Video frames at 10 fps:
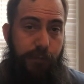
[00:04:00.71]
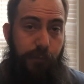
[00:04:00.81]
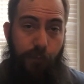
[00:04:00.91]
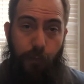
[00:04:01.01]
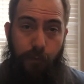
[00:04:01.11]

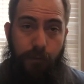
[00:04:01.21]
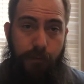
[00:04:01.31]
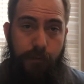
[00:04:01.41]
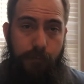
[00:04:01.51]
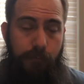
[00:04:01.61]
before.
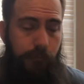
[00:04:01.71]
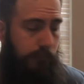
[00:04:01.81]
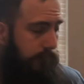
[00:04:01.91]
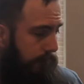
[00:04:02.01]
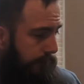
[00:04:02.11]

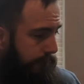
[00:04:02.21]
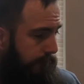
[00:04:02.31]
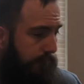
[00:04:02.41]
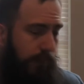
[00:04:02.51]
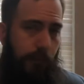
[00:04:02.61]

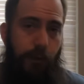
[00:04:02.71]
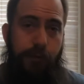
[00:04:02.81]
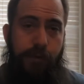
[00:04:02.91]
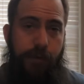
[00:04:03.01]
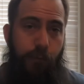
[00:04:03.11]

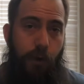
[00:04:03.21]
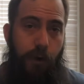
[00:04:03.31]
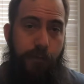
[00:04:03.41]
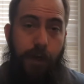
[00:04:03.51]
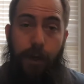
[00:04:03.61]
Most of them were
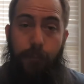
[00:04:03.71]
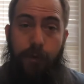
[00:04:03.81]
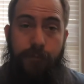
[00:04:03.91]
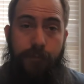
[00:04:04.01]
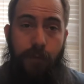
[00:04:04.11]
off camera.
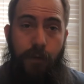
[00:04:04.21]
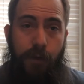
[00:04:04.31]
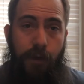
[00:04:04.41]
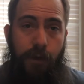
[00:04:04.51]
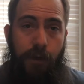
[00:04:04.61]

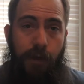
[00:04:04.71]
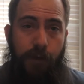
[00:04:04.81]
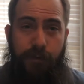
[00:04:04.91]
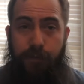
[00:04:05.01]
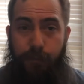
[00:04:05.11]
I've
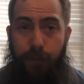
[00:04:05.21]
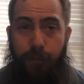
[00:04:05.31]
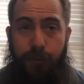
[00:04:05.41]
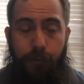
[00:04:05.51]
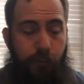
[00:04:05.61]

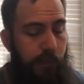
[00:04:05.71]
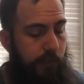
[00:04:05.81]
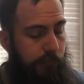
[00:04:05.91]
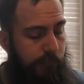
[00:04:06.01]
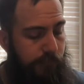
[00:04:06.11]
experimented with
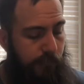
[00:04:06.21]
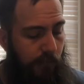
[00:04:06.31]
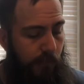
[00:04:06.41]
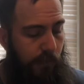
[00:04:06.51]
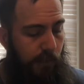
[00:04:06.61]
them.
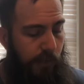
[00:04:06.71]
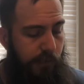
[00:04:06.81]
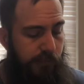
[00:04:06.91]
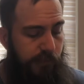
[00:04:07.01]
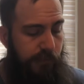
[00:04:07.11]
I
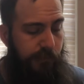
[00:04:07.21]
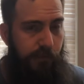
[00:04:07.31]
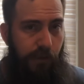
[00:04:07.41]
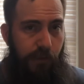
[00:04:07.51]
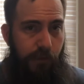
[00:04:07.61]
generally
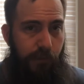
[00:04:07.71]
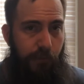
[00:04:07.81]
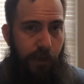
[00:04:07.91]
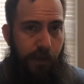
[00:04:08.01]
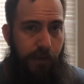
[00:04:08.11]
follow
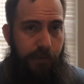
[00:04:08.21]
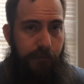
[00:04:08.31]
my